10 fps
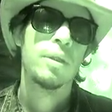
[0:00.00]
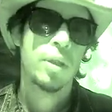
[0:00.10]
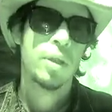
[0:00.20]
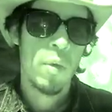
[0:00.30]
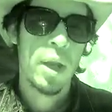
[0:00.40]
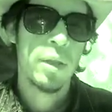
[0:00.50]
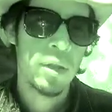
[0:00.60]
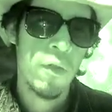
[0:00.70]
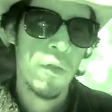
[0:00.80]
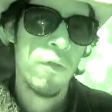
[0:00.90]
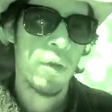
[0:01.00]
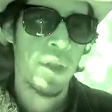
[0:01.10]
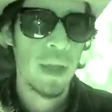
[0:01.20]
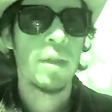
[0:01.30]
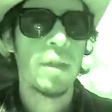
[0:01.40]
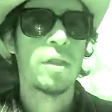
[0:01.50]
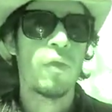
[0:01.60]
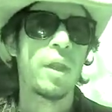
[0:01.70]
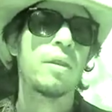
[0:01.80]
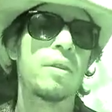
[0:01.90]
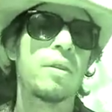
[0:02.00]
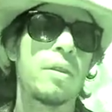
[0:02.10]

so on and so forth, and the Sphinx.